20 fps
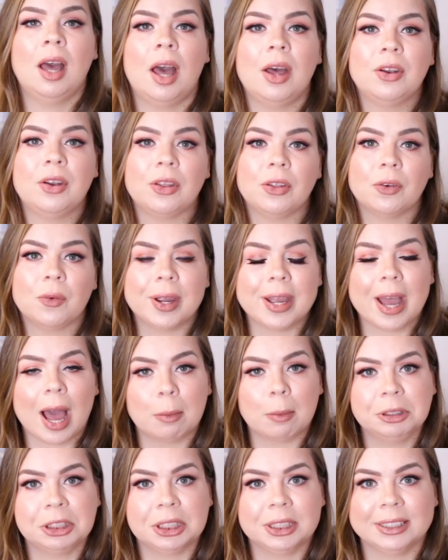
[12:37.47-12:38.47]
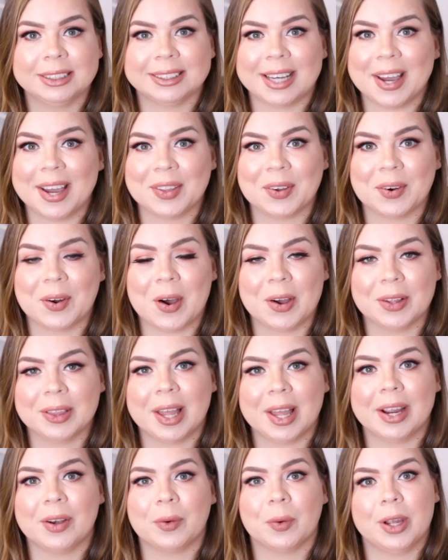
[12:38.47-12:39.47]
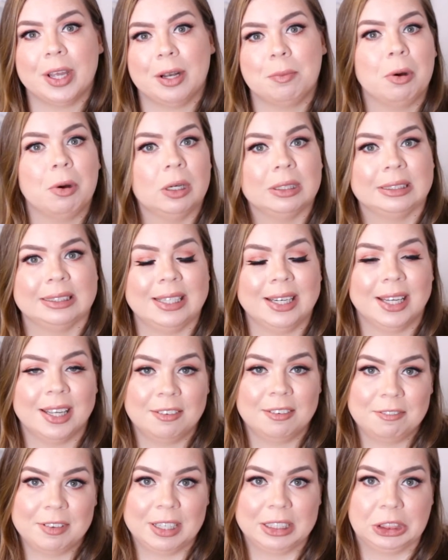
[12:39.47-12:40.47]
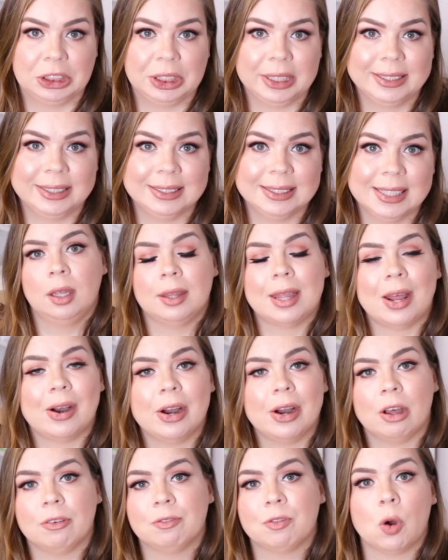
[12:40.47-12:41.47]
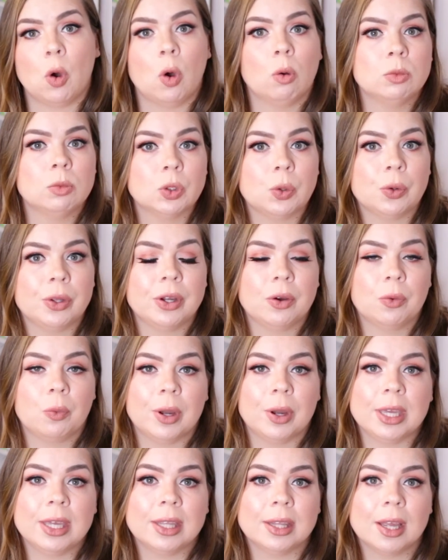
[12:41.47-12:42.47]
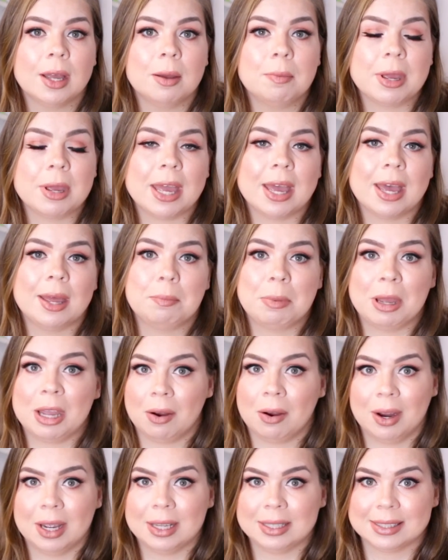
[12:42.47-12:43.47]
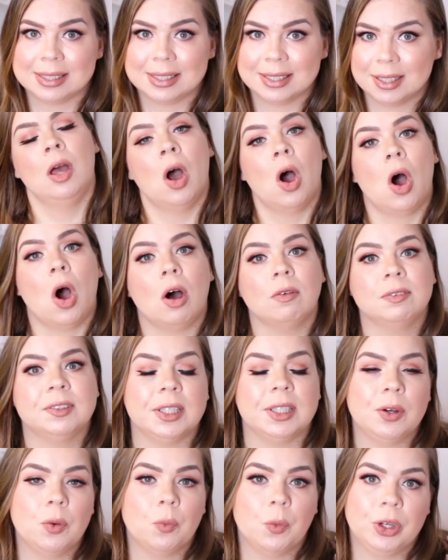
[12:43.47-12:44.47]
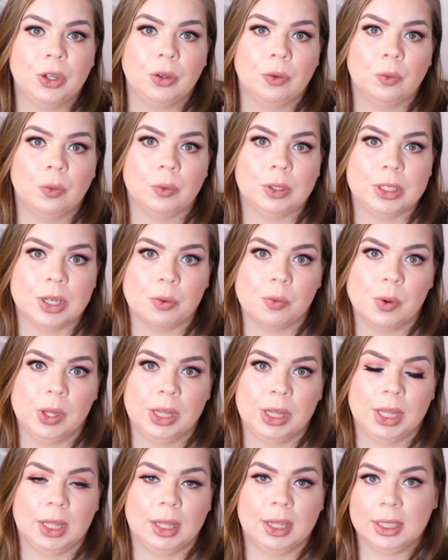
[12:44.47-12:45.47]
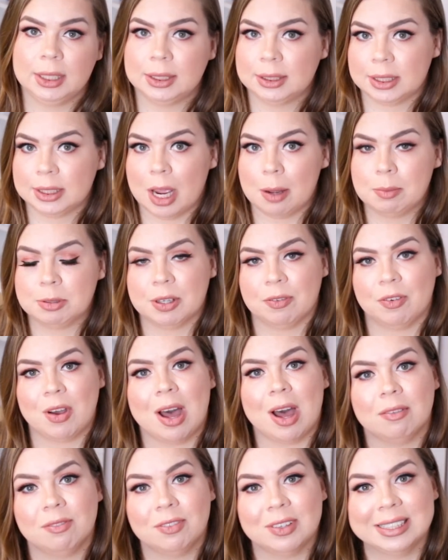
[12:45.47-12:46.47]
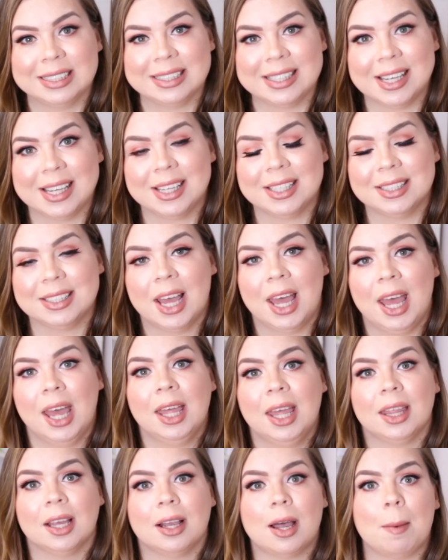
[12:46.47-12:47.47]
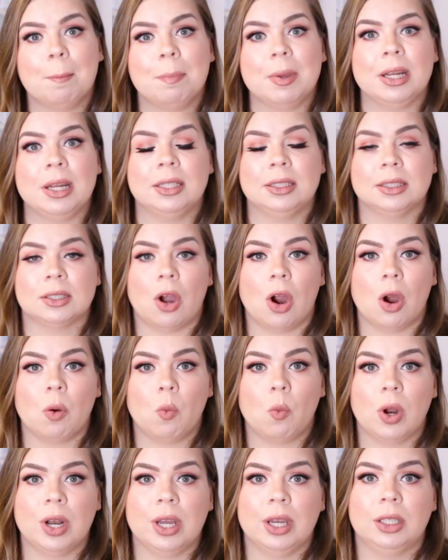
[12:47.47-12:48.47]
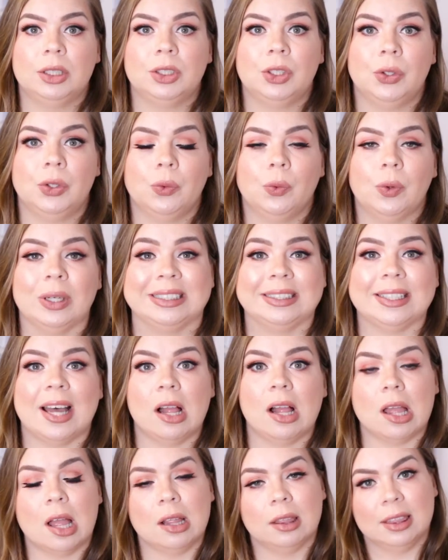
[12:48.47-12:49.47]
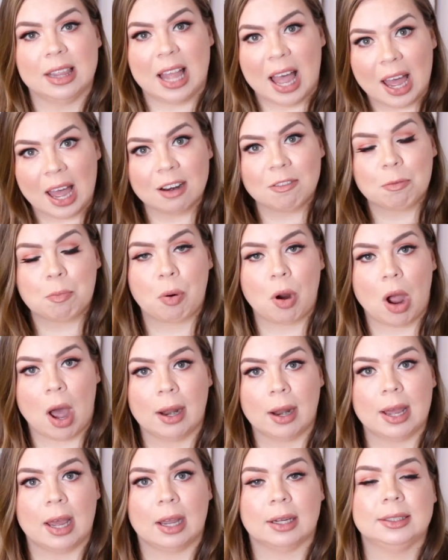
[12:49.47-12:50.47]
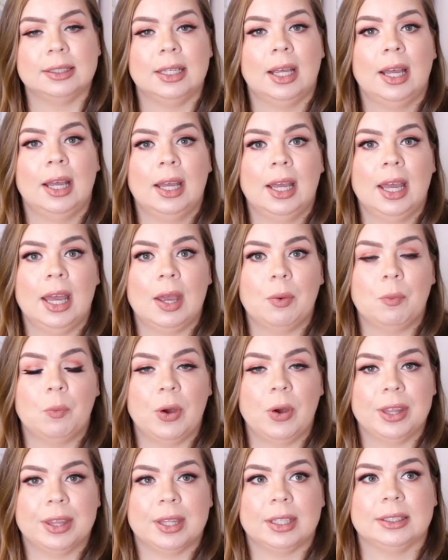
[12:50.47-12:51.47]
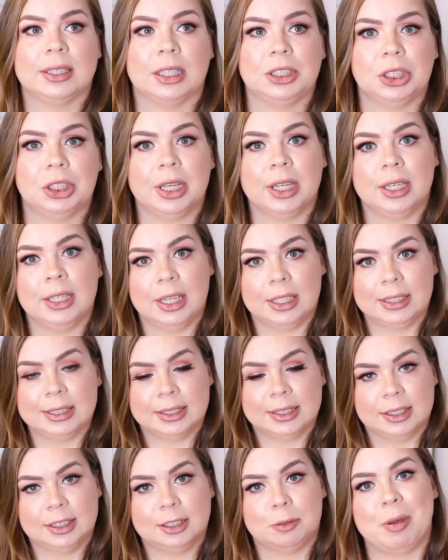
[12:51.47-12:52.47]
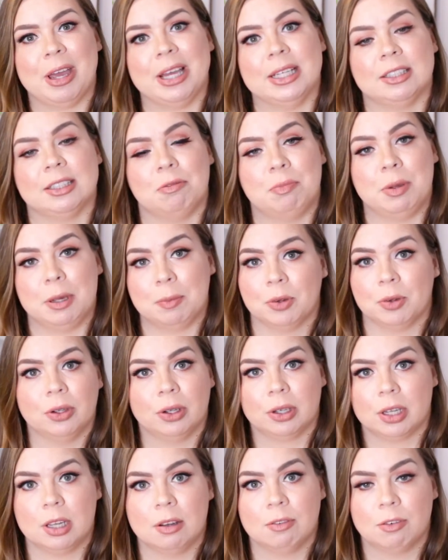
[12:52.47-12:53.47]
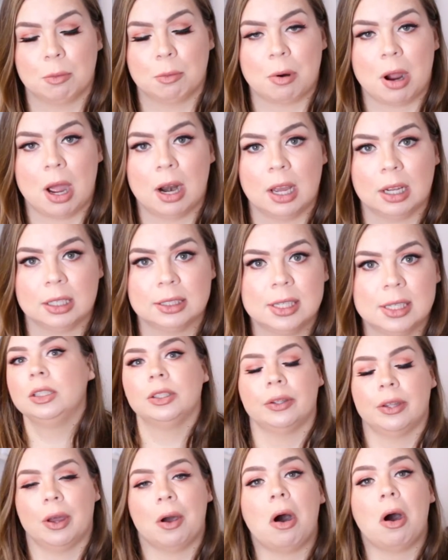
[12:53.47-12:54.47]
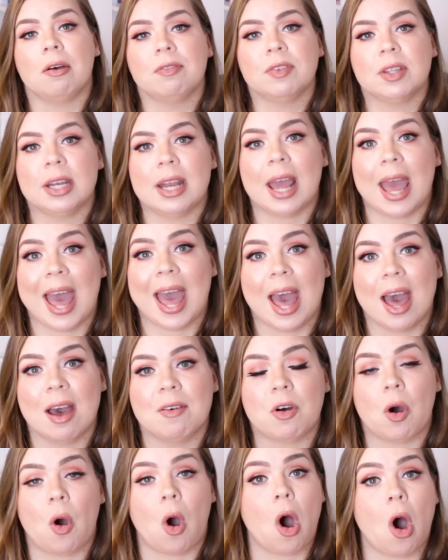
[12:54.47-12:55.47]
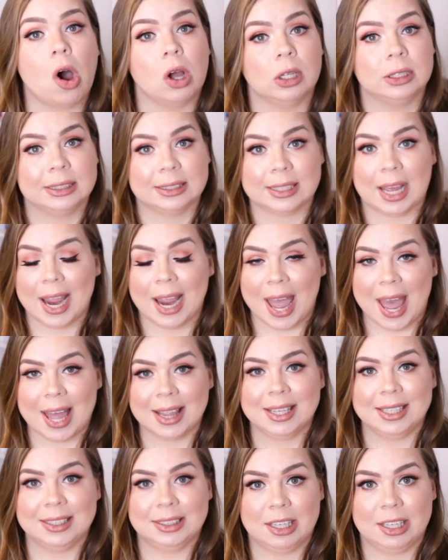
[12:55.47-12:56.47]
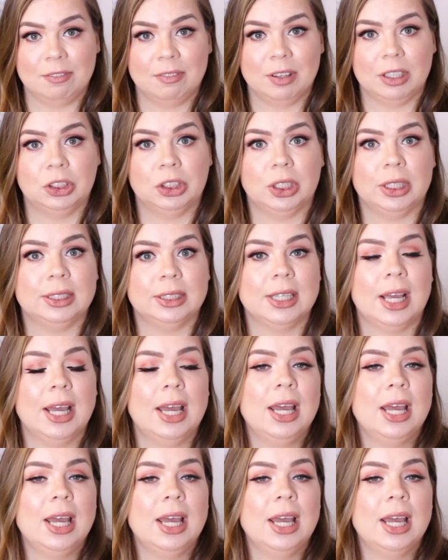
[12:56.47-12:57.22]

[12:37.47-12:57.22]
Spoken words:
Another great option is either online or in-person conventions that are held for homeschooling curriculum and parents. Often when you deal with these types of conferences, the companies are wanting to sell a lot of product with such a condensed space of people looking for products. So they'll often have on site at these conventions